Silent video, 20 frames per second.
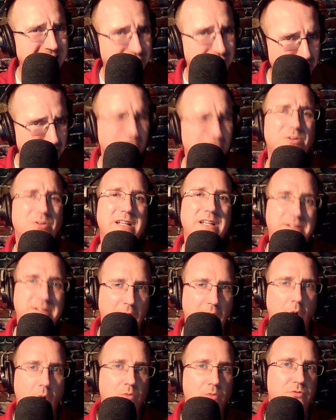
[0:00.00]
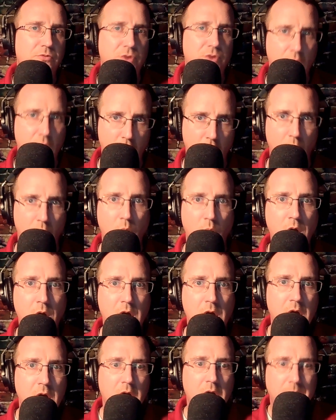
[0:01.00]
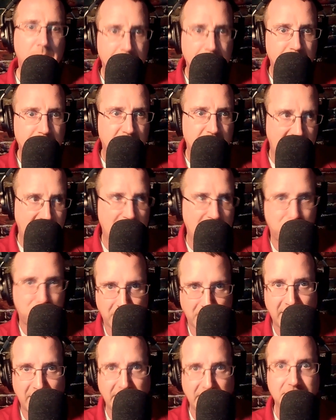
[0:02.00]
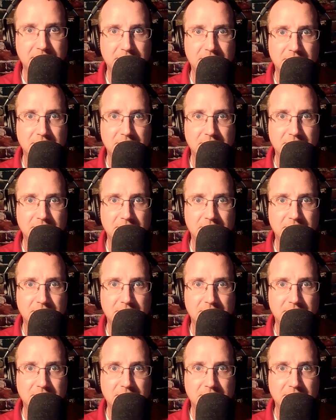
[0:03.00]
truly don't know that planet,